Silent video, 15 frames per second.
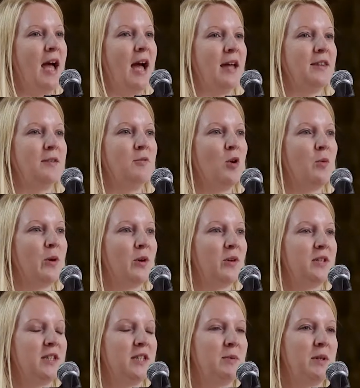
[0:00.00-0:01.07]
And the more we
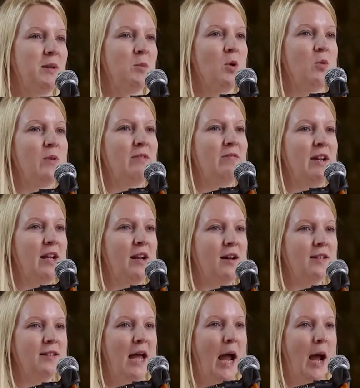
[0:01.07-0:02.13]
got into it, the more we
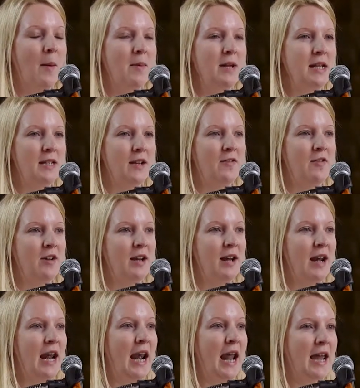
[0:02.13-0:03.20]
realised how many
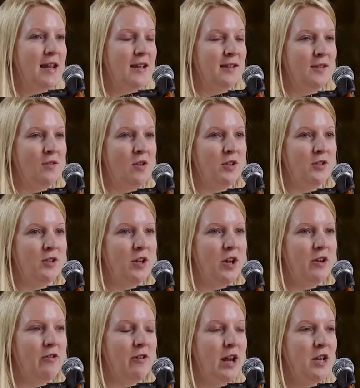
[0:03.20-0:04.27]
different layers there are to
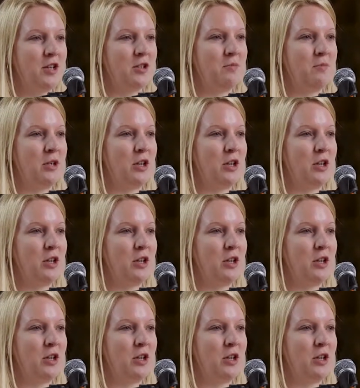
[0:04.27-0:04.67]
co-creation,